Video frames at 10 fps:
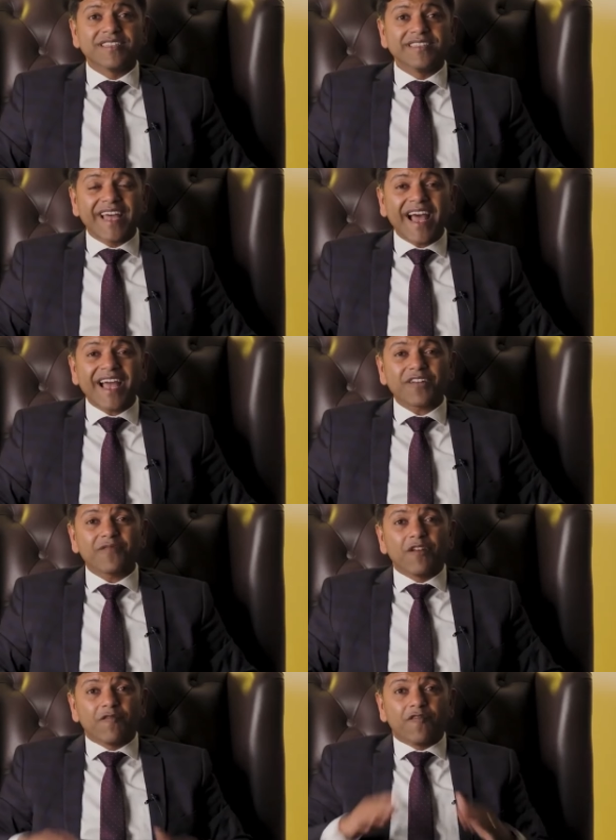that
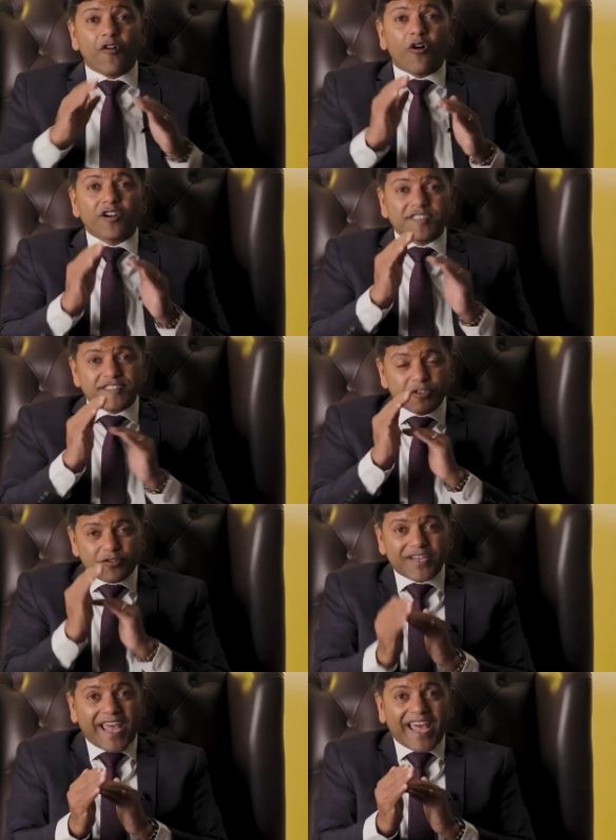will force you
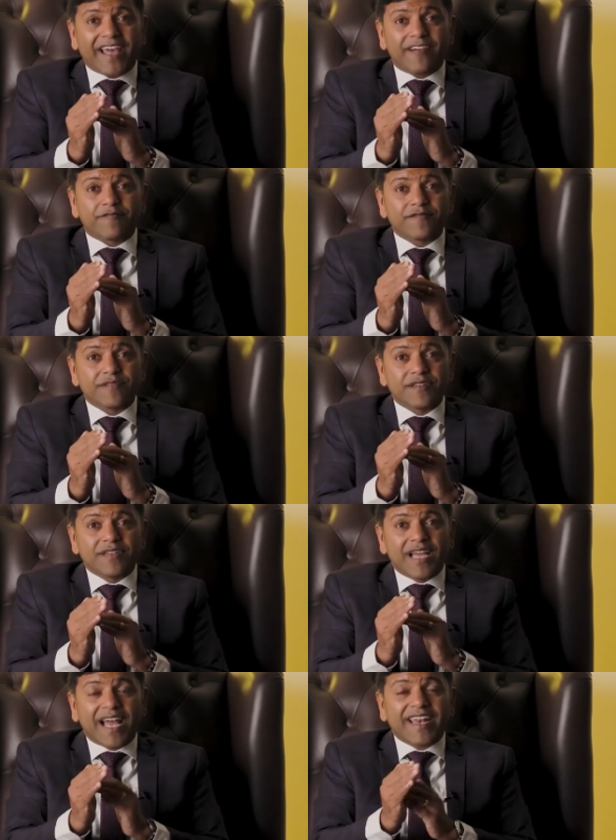to have
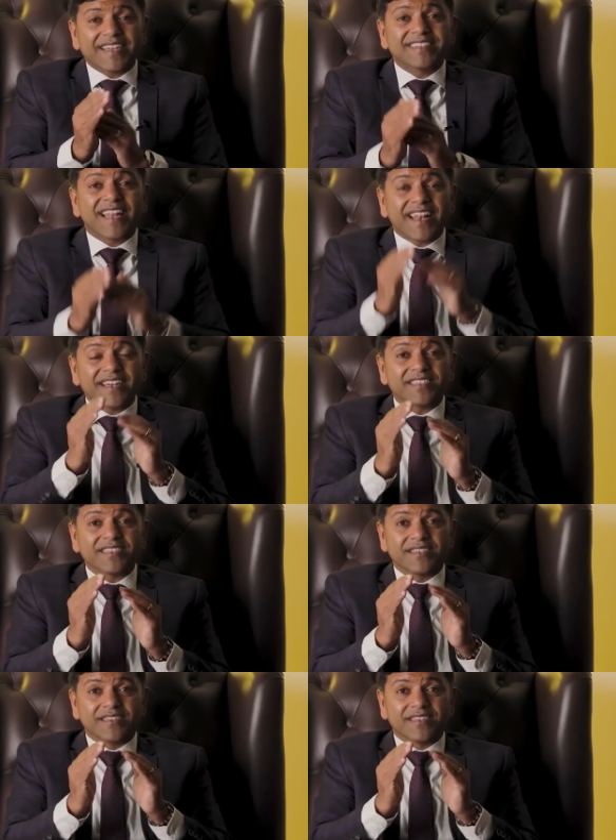an excellent,